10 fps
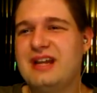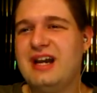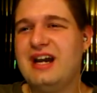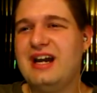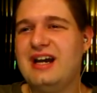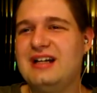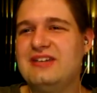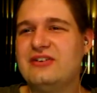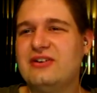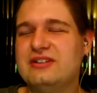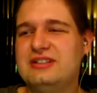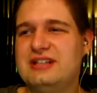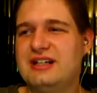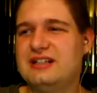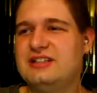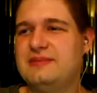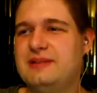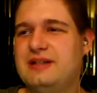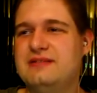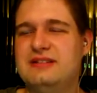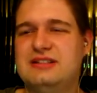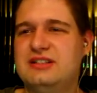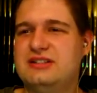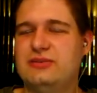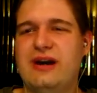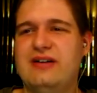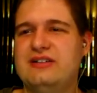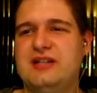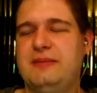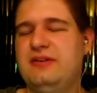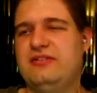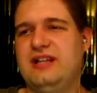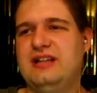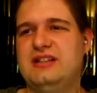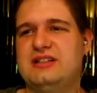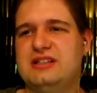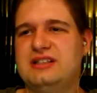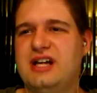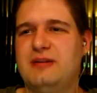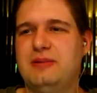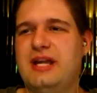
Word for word: and of course, he's not going to chip it in. It's, it's rare to chip in from that distance. I don't